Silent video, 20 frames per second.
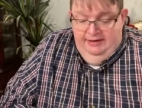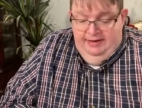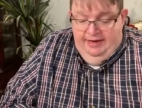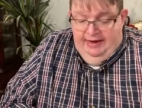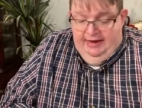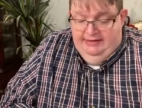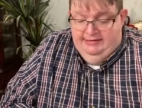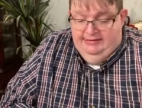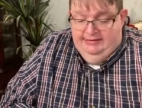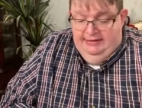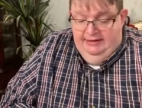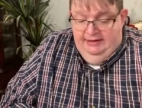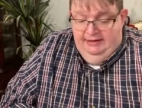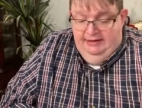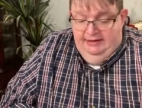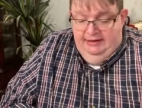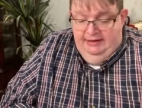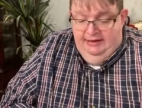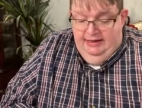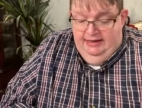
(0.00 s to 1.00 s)
as the
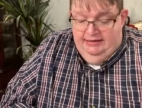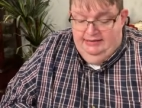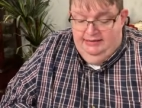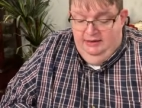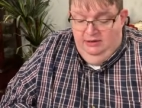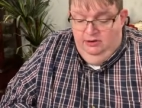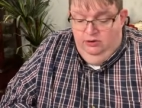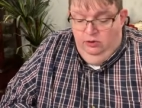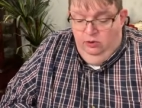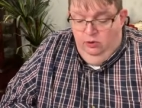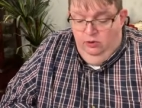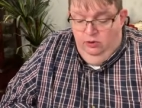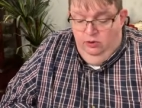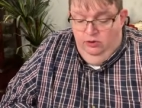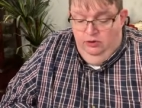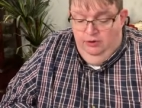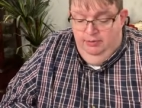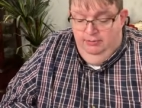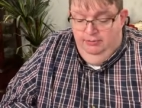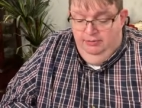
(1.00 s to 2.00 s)
as the
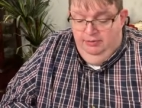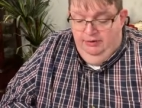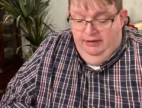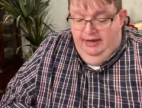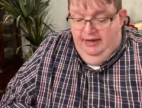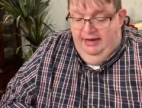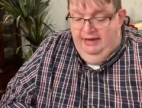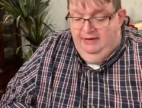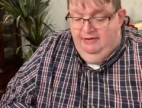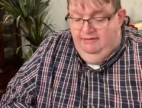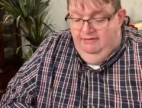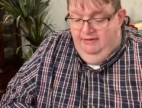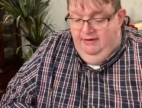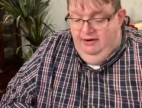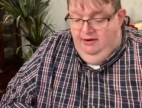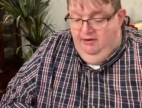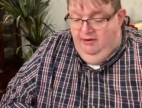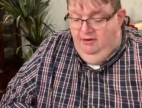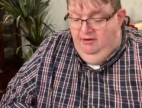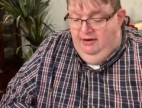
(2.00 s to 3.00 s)
Lord plagued
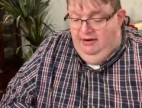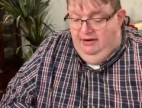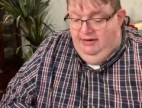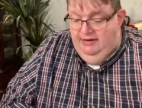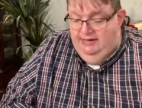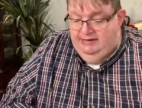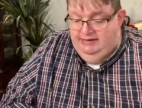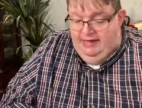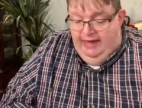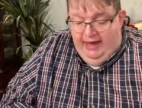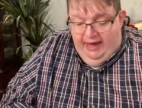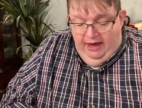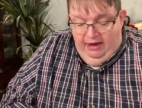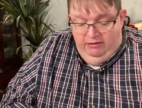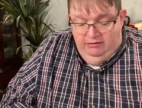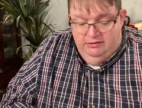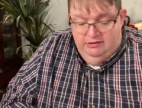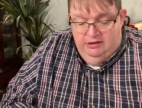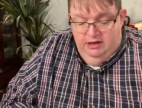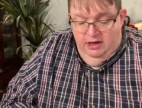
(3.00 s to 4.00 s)
Pharaoh and his
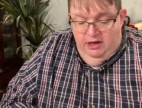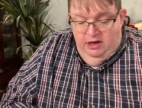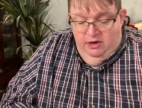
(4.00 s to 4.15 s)
house